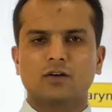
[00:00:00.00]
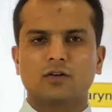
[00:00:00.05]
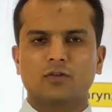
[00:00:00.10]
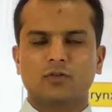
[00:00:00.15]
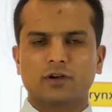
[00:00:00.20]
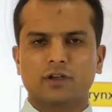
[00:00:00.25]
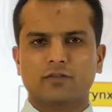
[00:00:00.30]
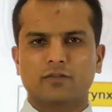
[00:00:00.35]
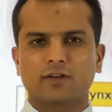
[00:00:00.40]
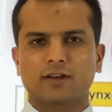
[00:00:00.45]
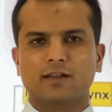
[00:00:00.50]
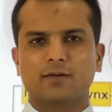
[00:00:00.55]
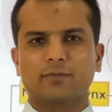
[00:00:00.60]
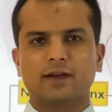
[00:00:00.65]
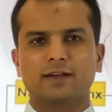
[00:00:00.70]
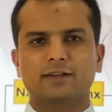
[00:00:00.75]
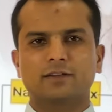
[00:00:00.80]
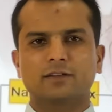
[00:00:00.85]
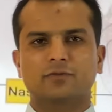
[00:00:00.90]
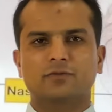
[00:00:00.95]
Okay, welcome
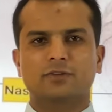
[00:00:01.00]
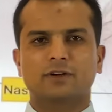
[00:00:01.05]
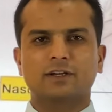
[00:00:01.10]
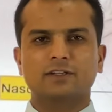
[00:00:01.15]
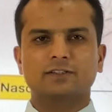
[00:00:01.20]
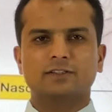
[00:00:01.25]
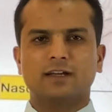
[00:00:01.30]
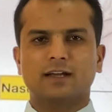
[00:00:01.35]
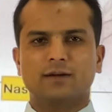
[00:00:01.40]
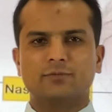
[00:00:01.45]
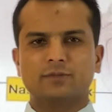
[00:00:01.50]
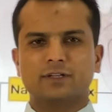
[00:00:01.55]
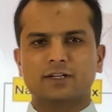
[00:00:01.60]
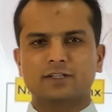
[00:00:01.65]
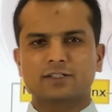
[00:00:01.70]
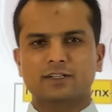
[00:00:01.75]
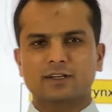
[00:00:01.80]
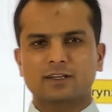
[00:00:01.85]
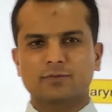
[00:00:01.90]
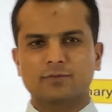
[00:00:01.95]
back dear friends. I am
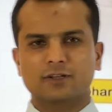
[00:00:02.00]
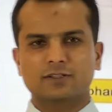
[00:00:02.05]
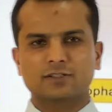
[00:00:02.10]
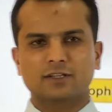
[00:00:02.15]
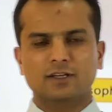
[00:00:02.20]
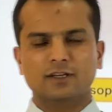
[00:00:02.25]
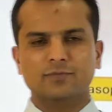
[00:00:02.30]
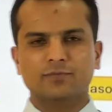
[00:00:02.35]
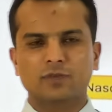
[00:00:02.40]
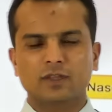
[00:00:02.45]
Dr. Klim Raza.